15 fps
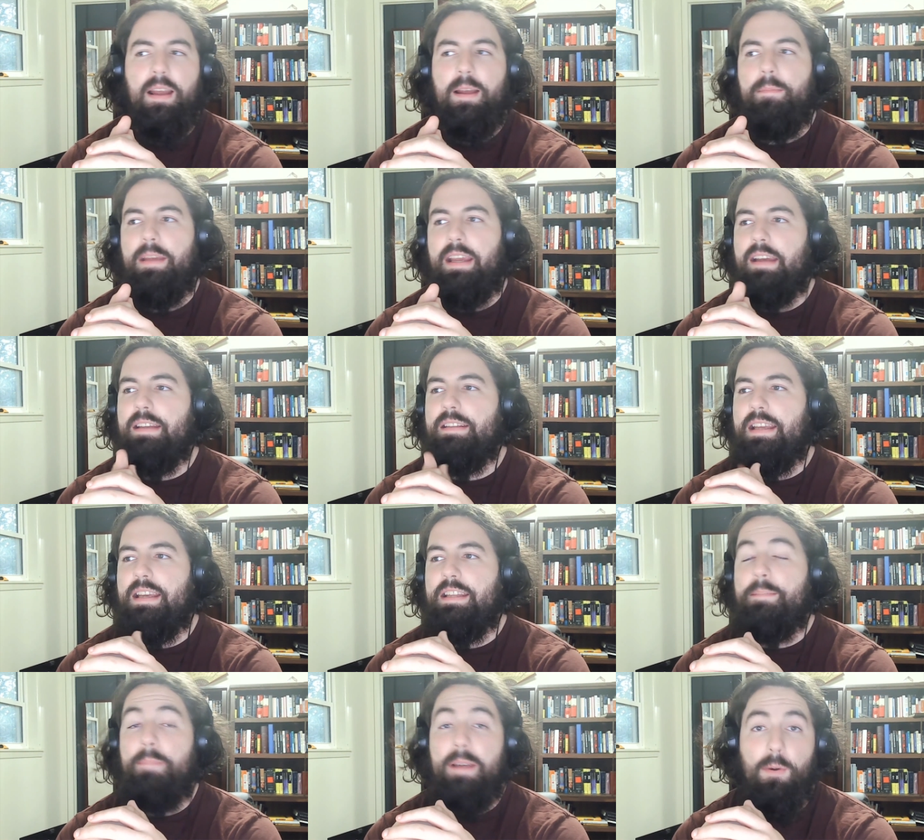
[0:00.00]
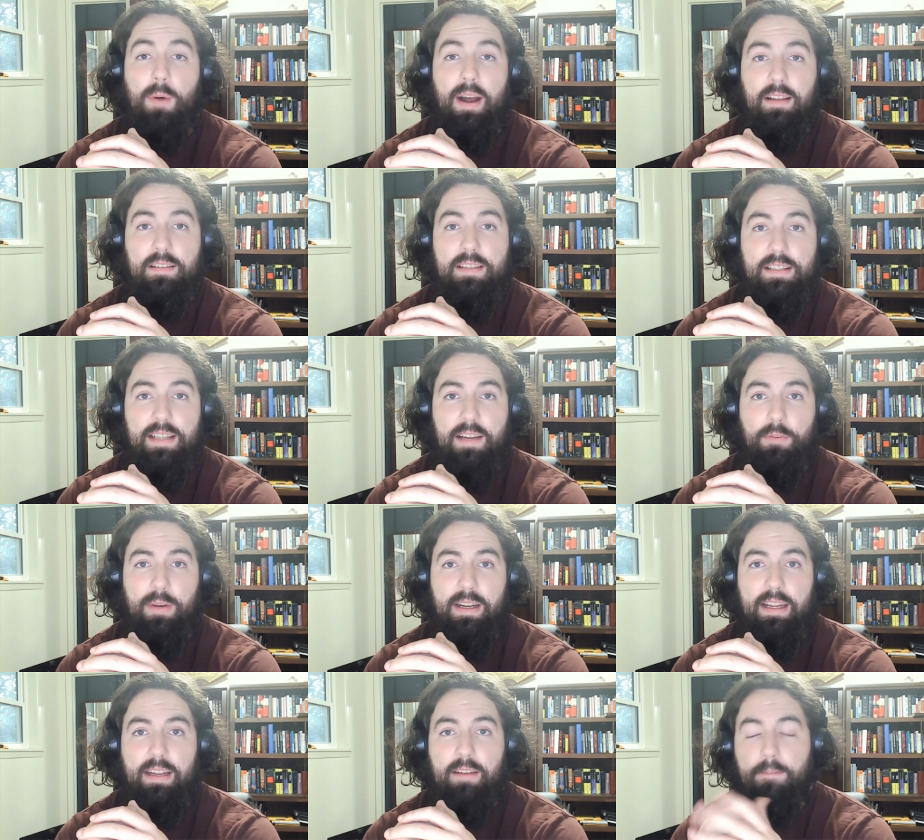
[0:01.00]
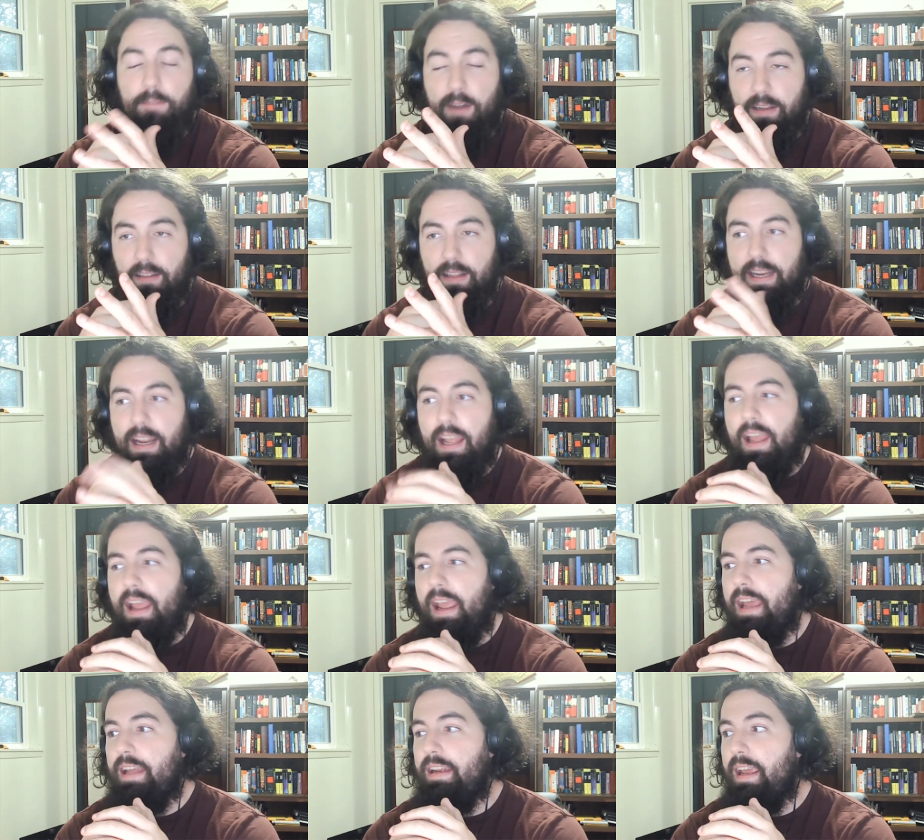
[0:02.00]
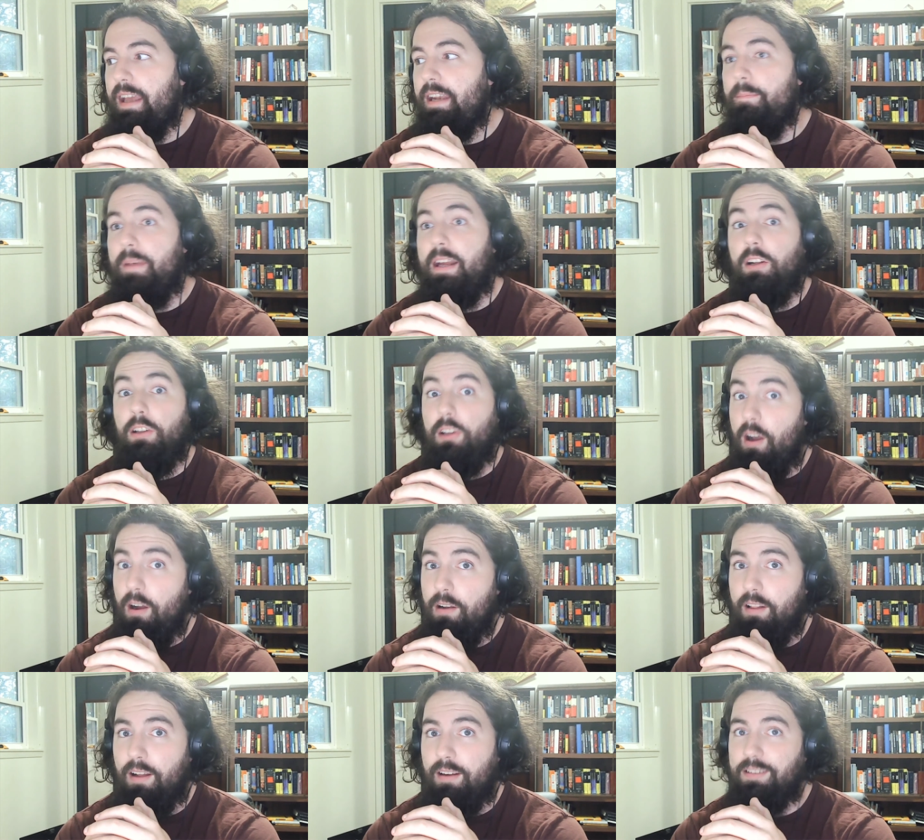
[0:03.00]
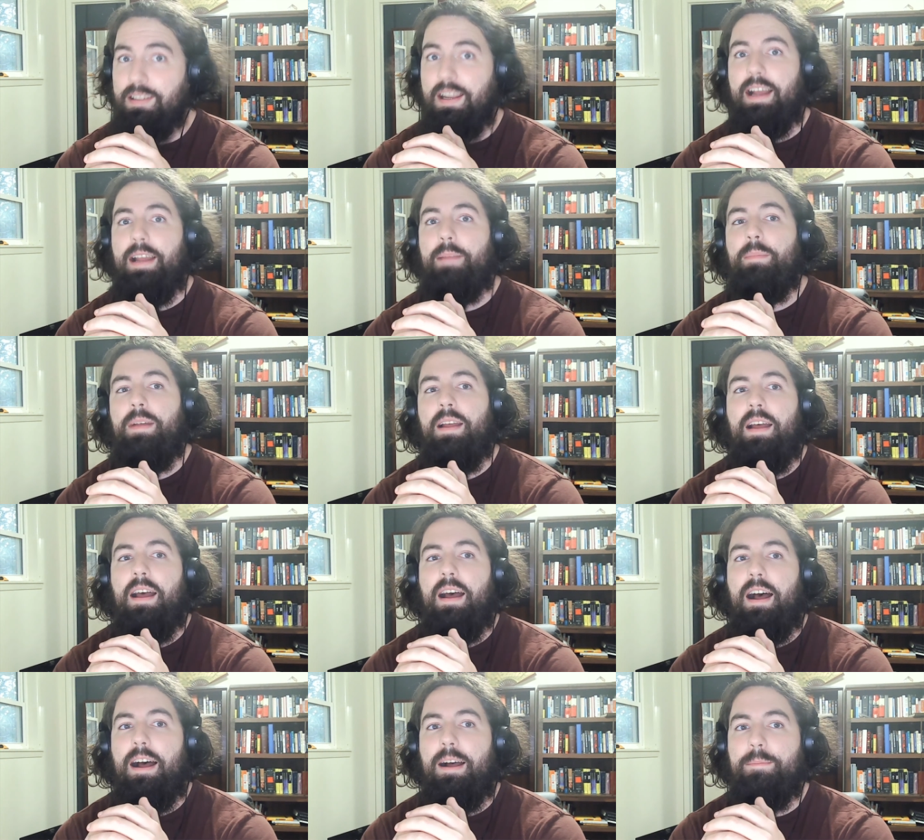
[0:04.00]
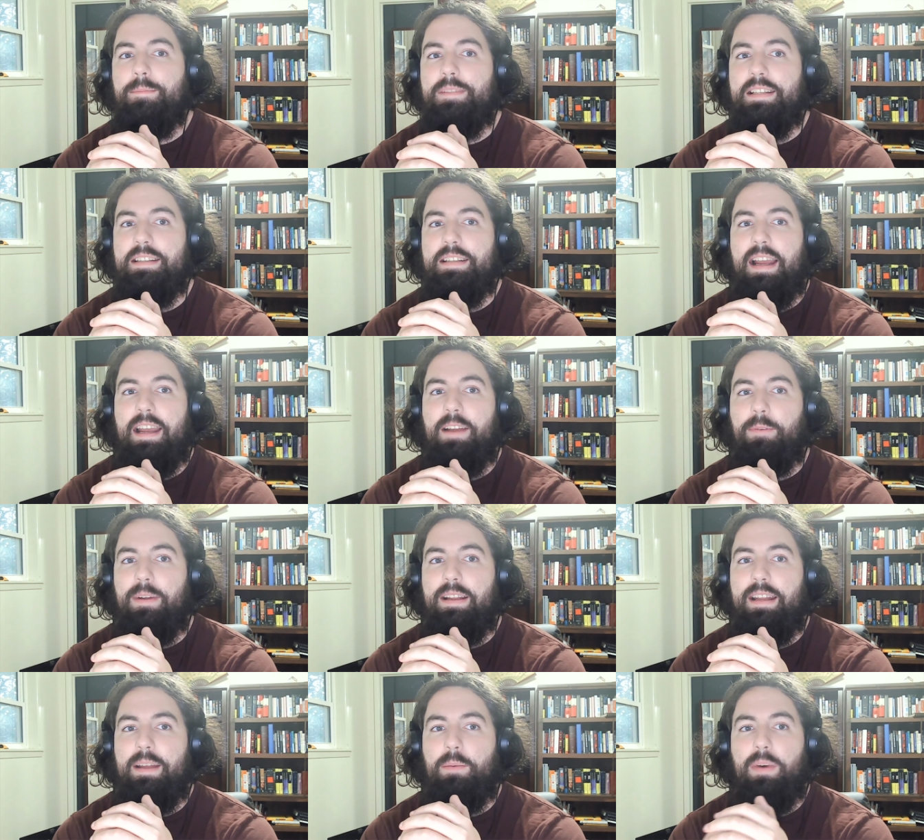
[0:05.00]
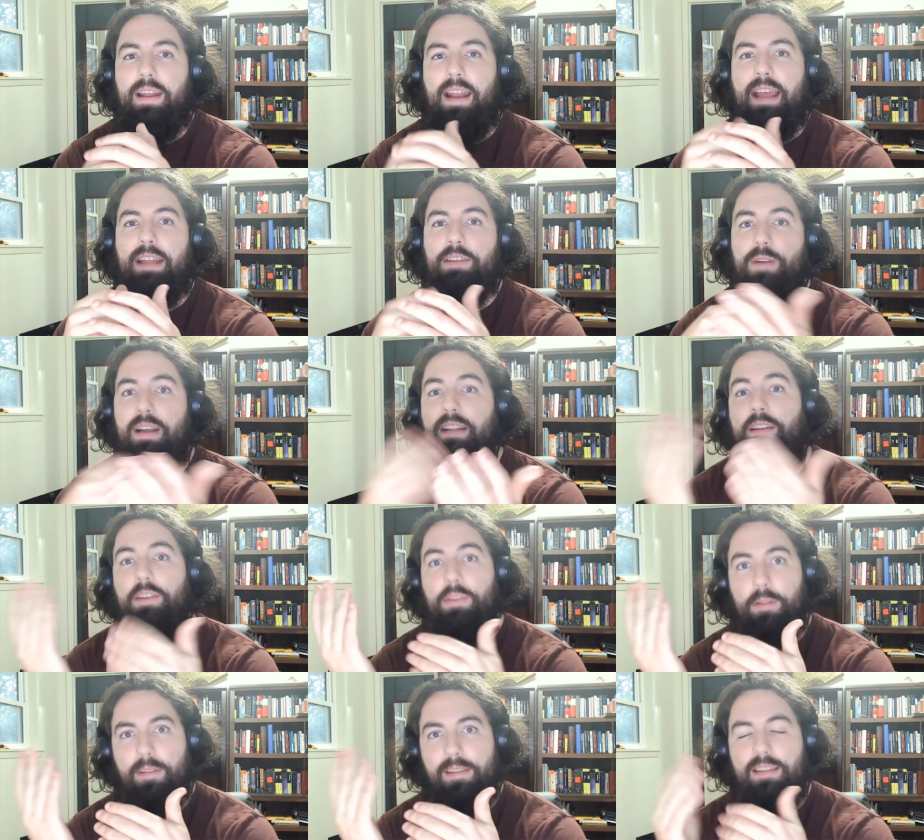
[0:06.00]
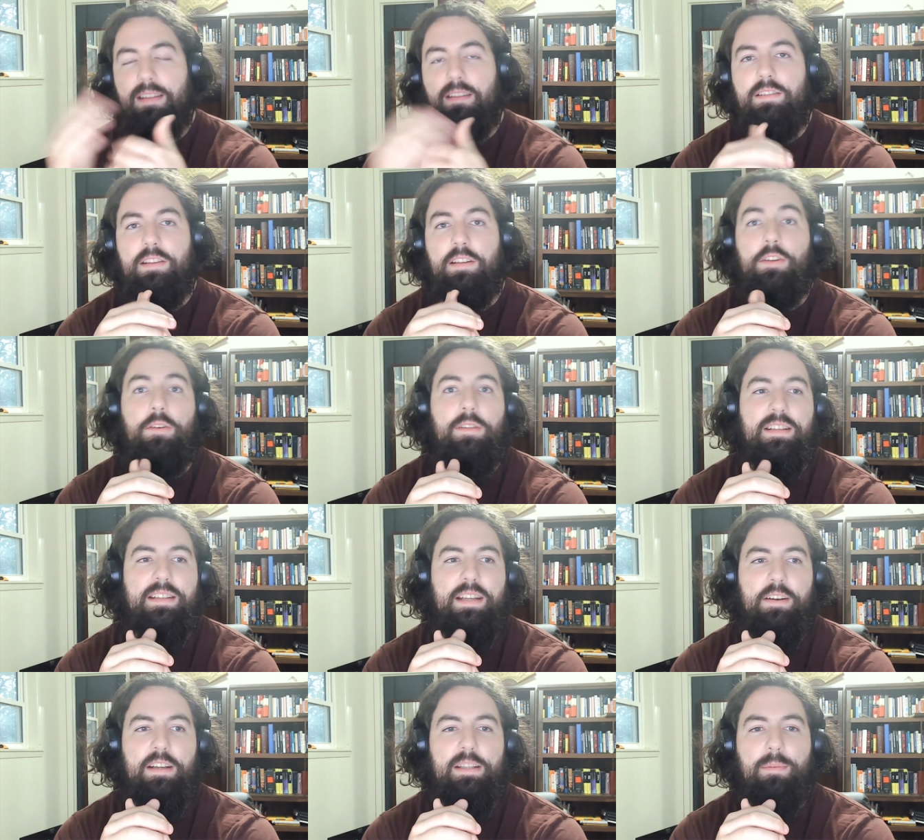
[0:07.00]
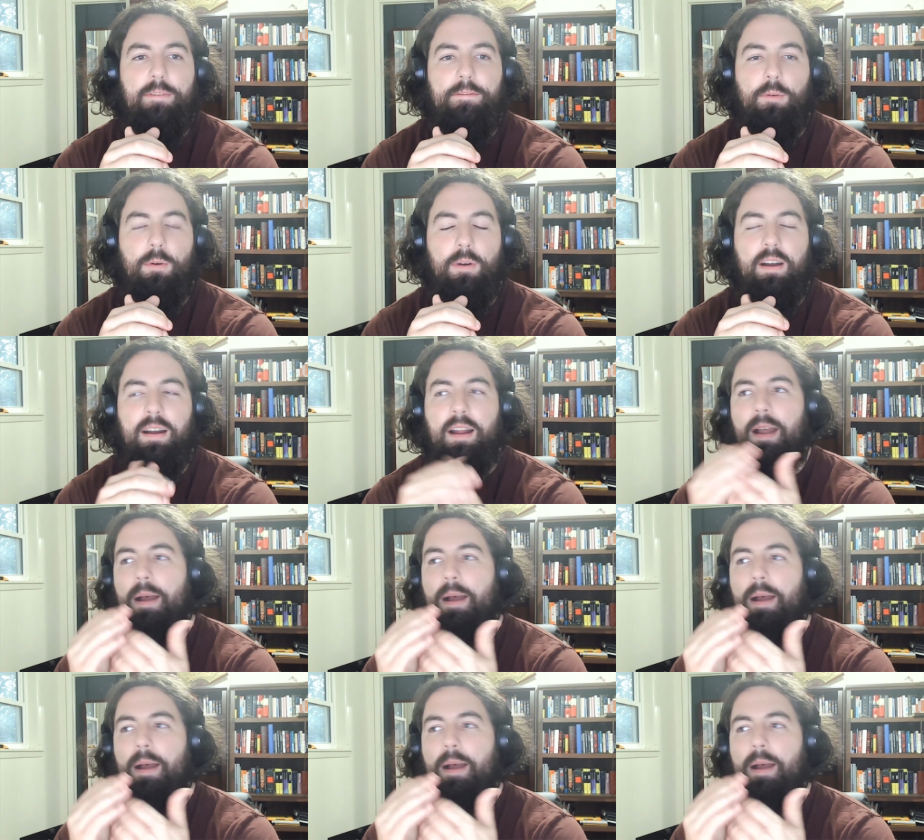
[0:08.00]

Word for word: because it's been a while since I've written it, frankly. And it had been a long, long time since I had written it when I tried to do the series before.